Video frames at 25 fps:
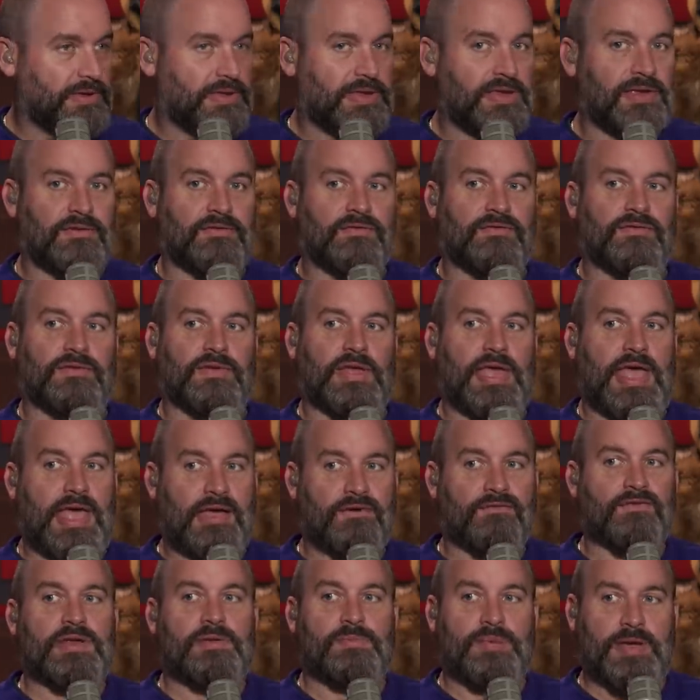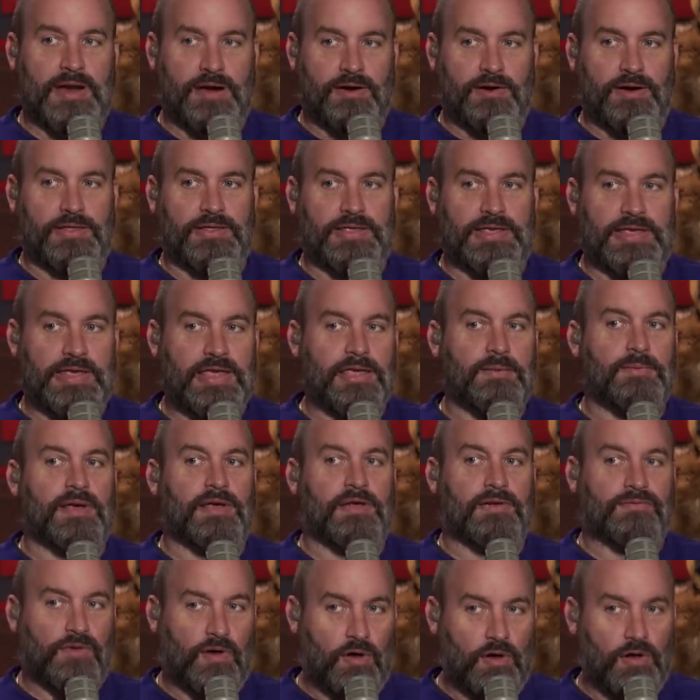give every parent the
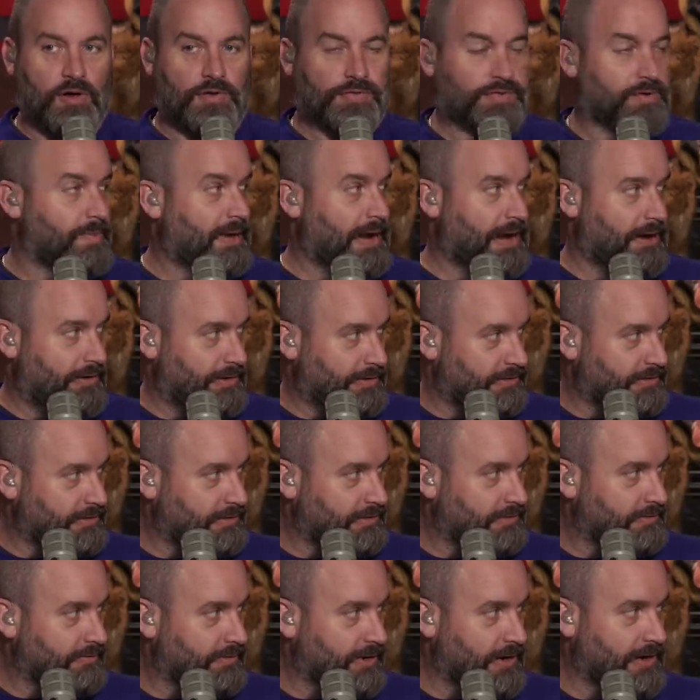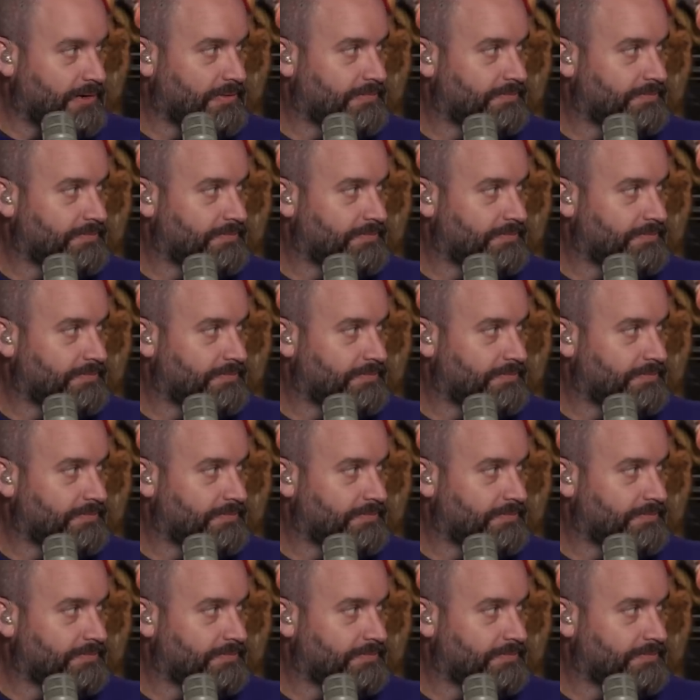email of all the parents. Not right?